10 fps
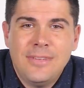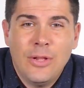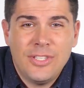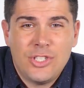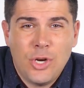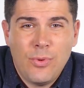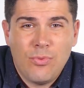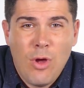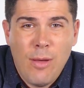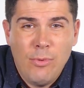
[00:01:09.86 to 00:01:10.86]
Now let's start with
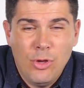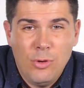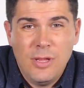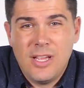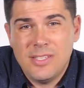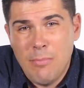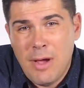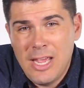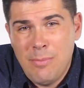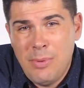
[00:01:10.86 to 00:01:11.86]
Robinhood because in
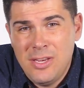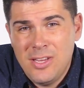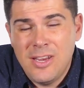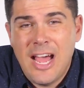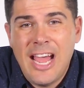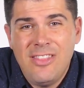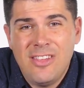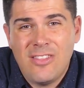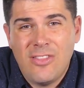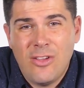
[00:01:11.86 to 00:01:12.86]
my opinion, I
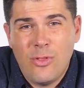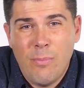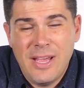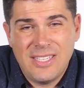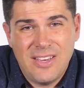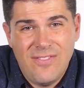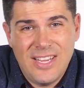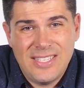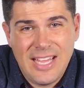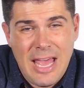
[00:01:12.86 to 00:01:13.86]
think that they're the best
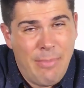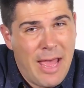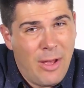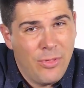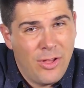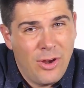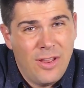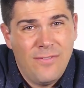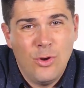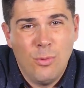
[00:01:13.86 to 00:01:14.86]
investing app out there
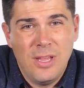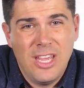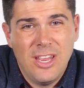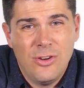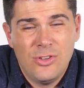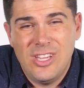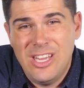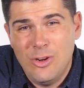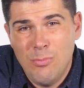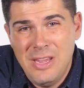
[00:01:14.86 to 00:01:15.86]
if you're a beginner to
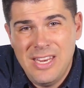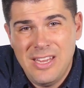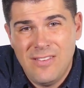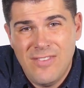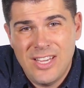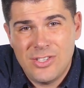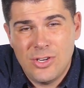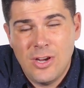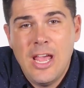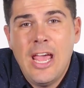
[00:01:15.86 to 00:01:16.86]
intermediate
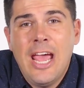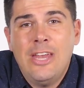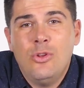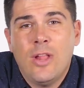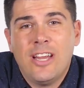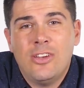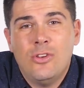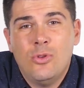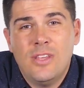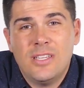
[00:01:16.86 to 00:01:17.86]
investor and you like to
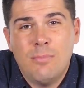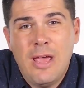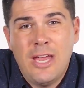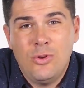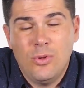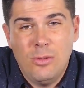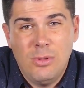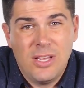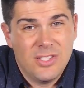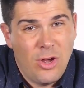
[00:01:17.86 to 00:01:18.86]
do things manually
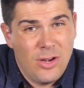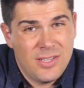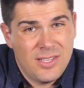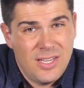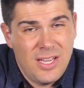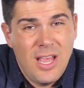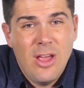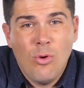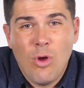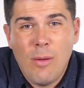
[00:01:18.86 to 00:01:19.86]
because honestly,
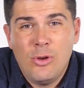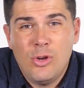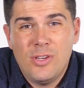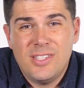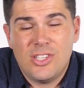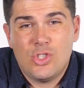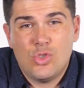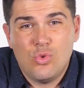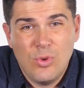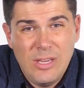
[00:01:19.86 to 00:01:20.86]
Robinhood is
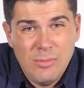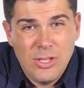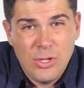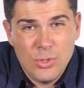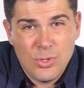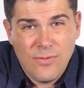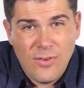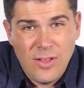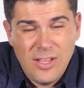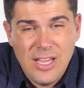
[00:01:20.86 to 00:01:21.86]
extremely
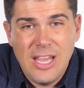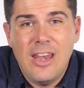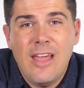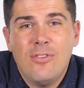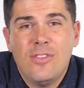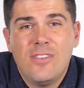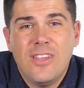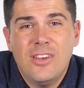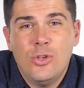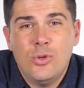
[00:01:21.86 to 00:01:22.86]
user-friendly and everything
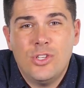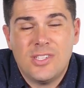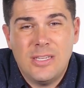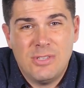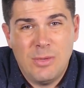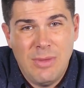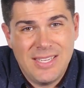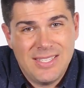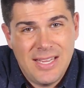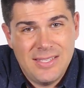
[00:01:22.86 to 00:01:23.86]
they do just seems to make
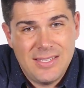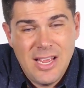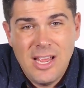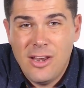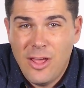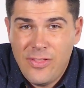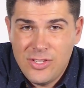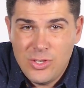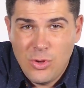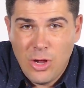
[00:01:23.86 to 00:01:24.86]
sense.
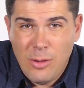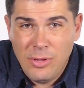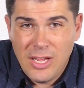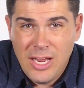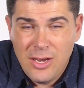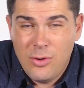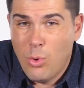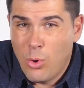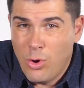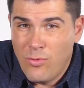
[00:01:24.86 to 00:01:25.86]
Nothing's too complicated
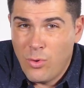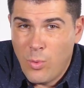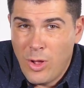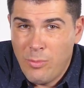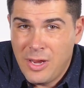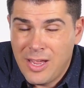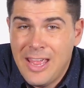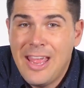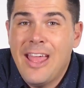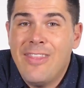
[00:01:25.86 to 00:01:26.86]
or overwhelming,
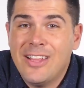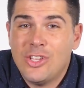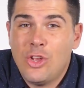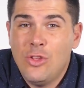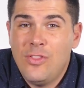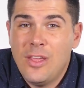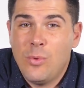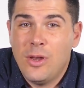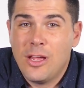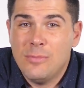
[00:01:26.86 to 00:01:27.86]
and that's a good thing
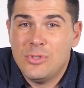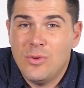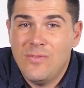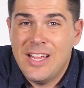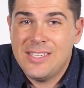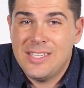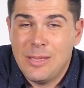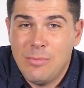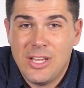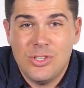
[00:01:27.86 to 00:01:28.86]
when it comes to
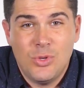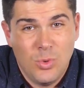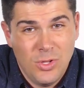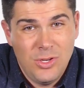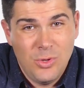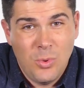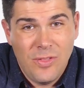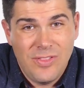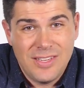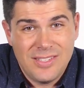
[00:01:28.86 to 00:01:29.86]
investing because you really do
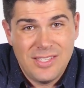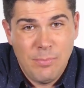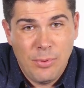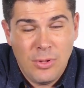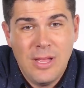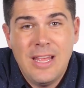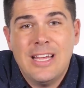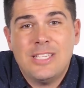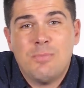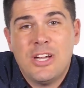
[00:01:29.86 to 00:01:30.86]
want things simple,
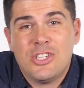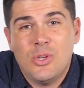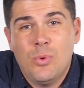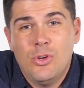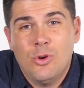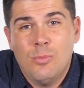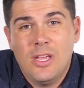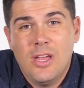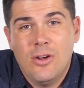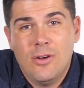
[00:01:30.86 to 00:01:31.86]
especially when you're a
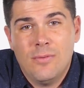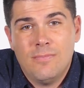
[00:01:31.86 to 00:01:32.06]
beginner.